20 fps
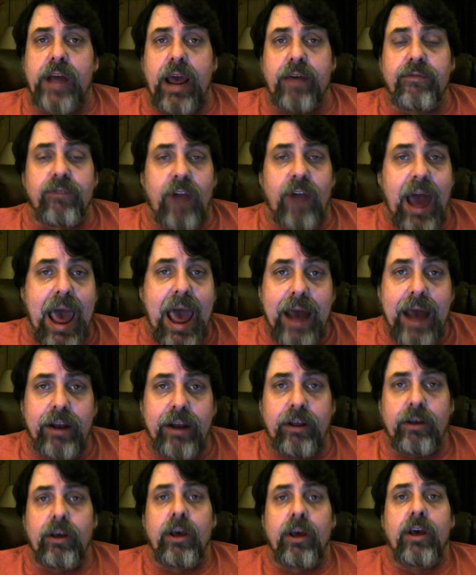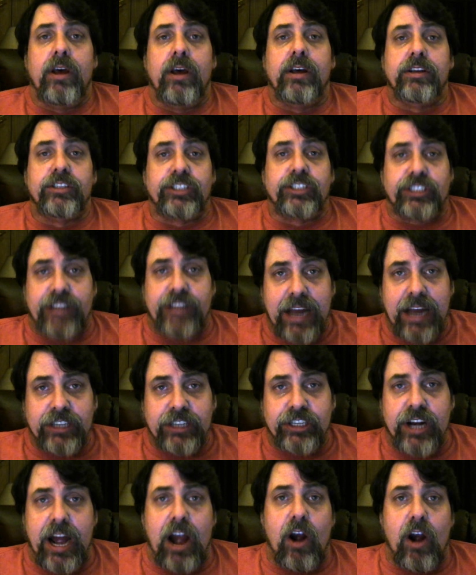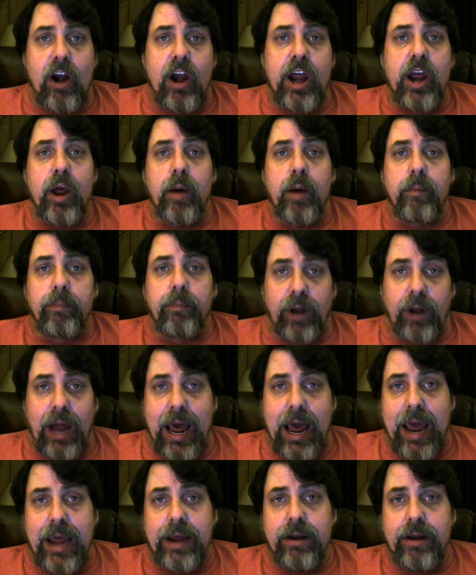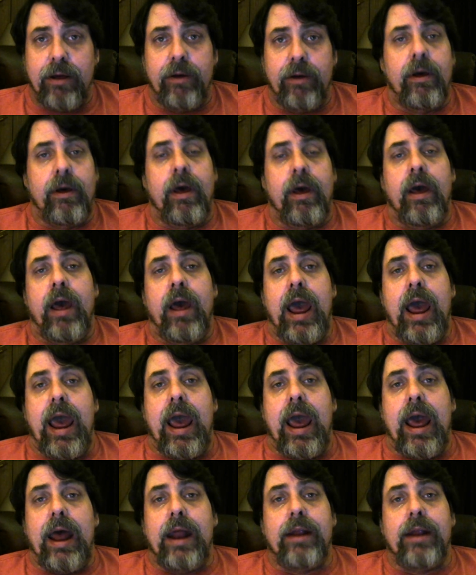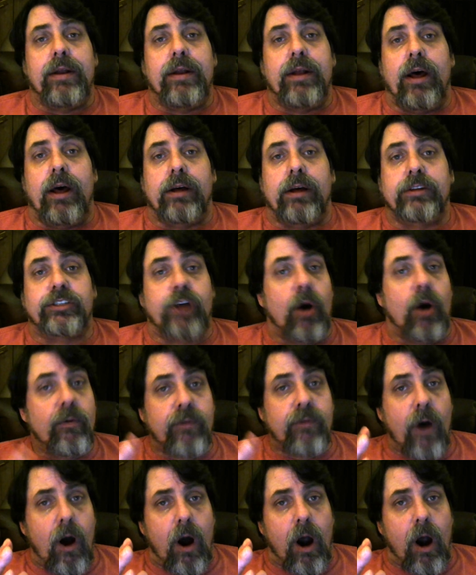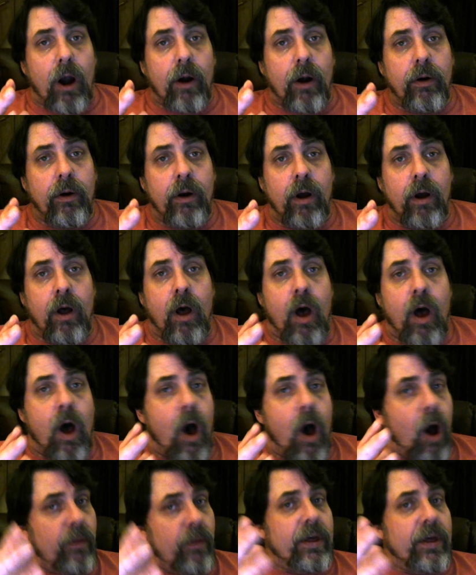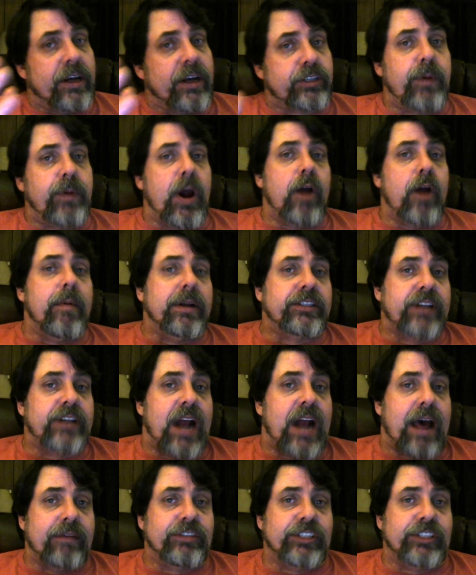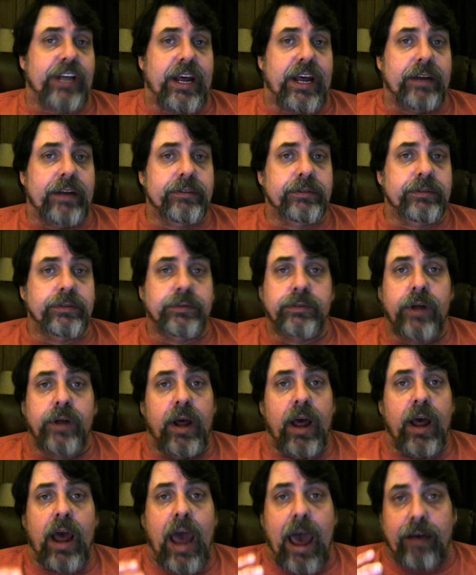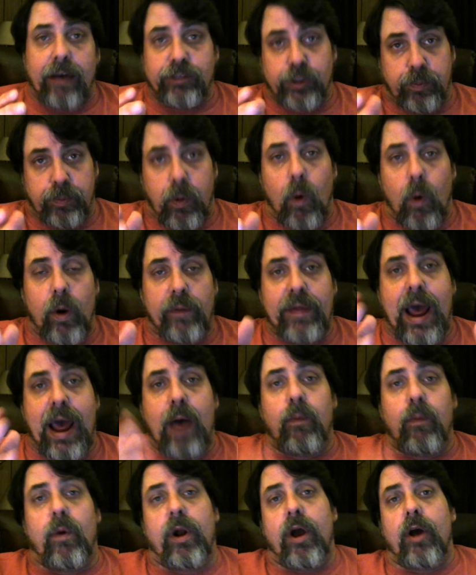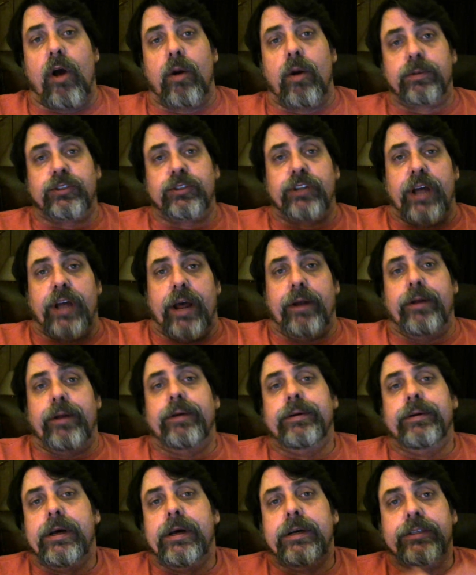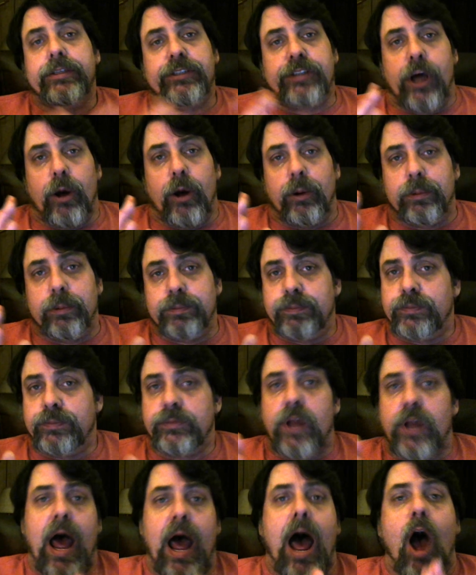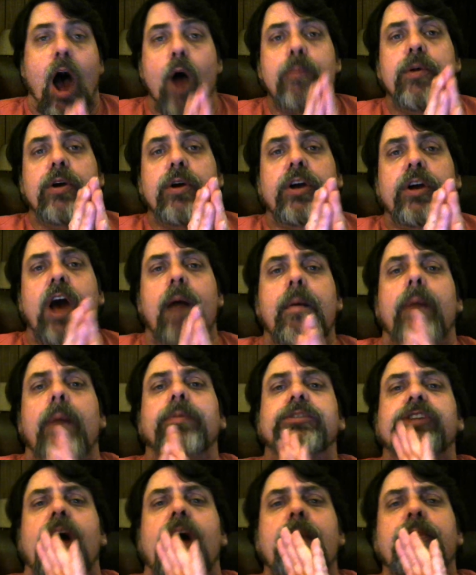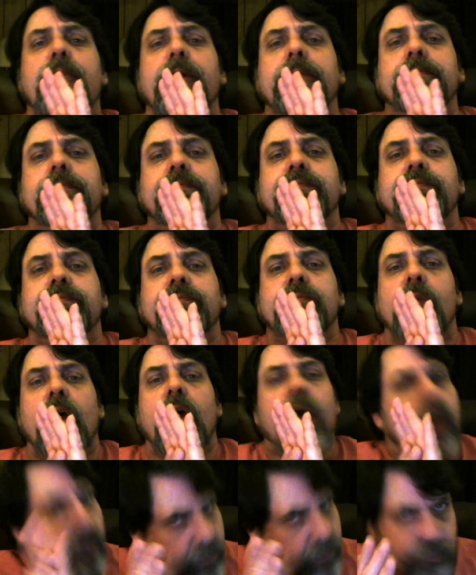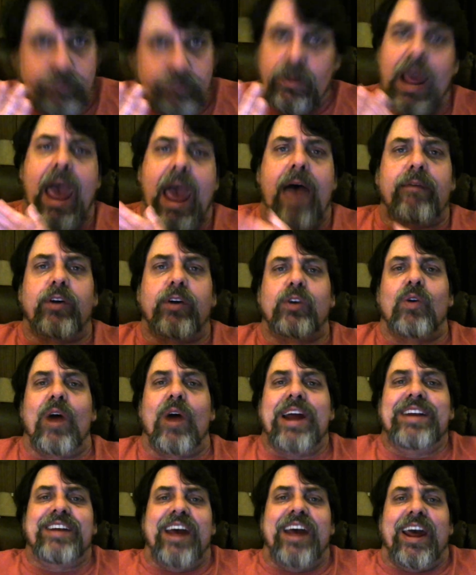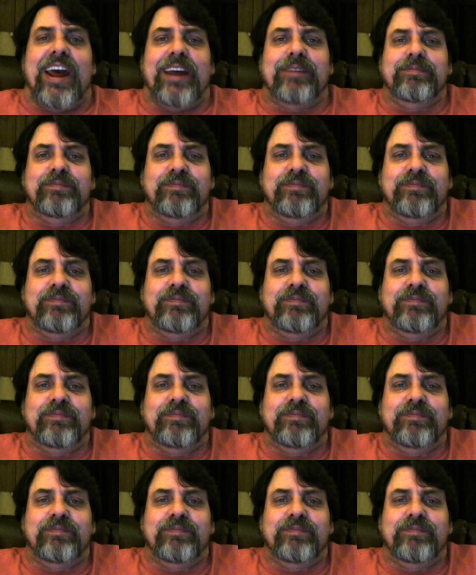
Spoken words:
a flat, stationary plane, and so far, all the experiments that I've seen have supported that 100%. So I hope you can come up with something. Have a great day.